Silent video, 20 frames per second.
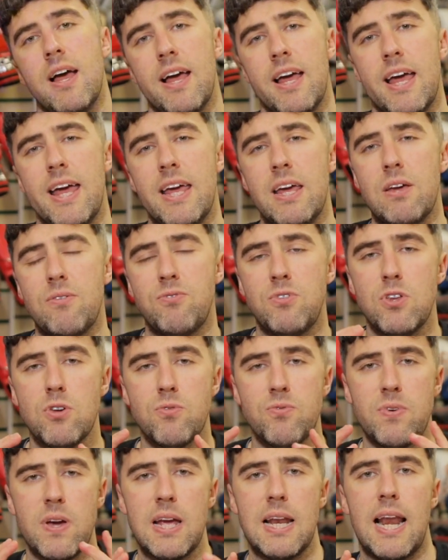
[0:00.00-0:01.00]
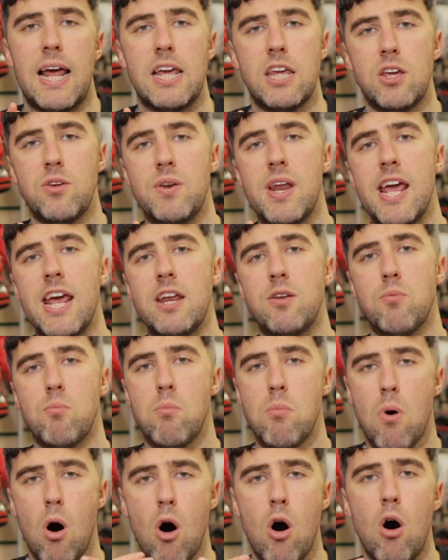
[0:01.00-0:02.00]
if you feel like you need
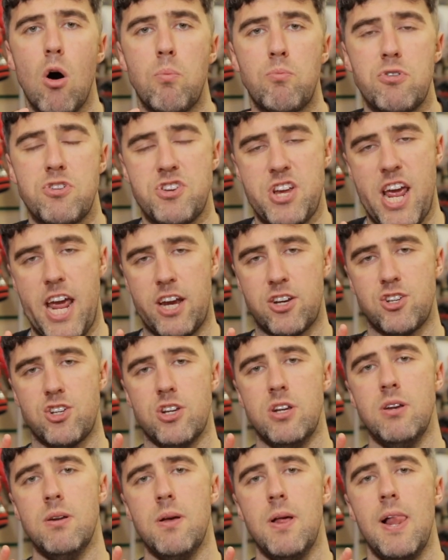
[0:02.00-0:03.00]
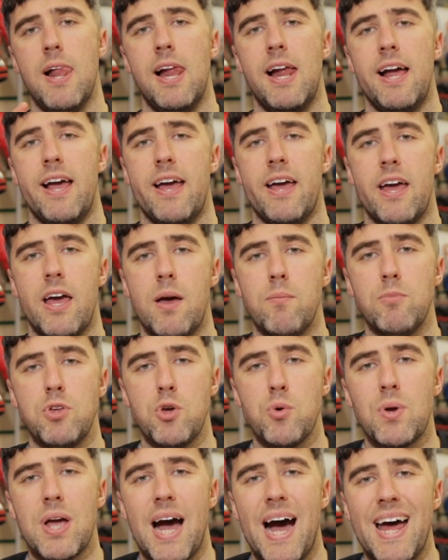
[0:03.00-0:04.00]
more protection,
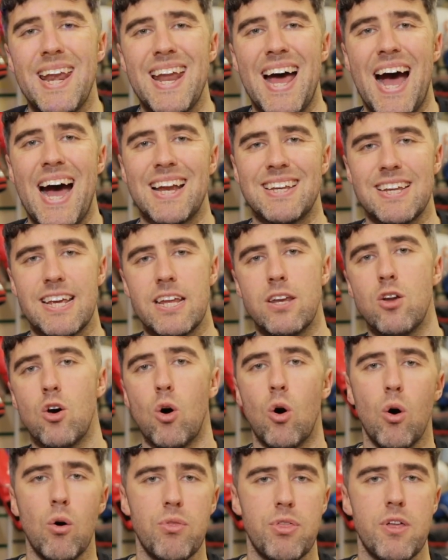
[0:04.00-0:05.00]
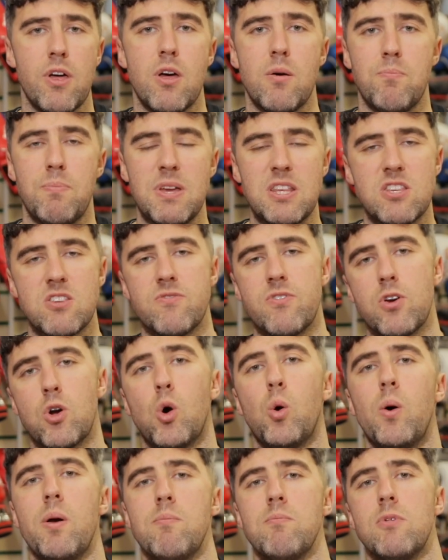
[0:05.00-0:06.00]
you can add in other bits of
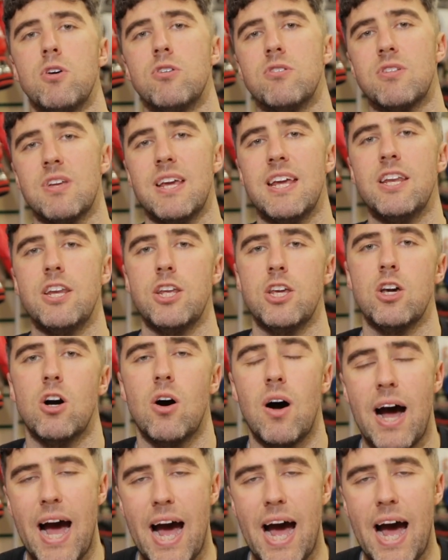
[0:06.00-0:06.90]
equipment into your